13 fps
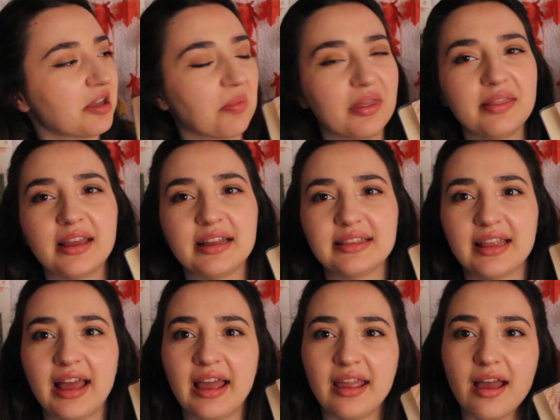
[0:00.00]
Something that
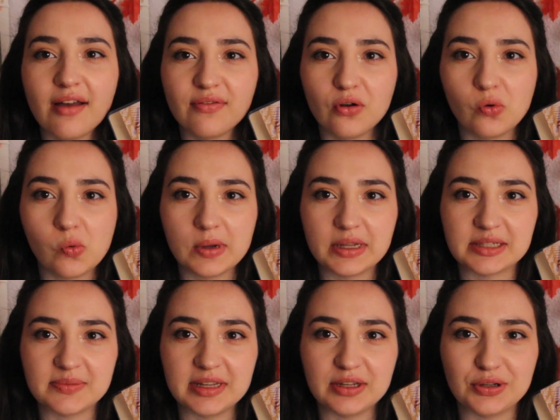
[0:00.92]
I have always
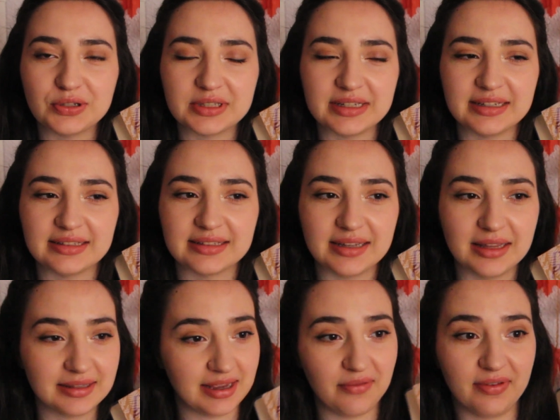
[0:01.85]
been using
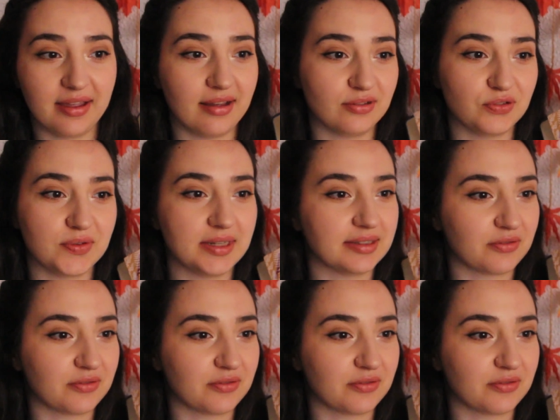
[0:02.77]
since I began doing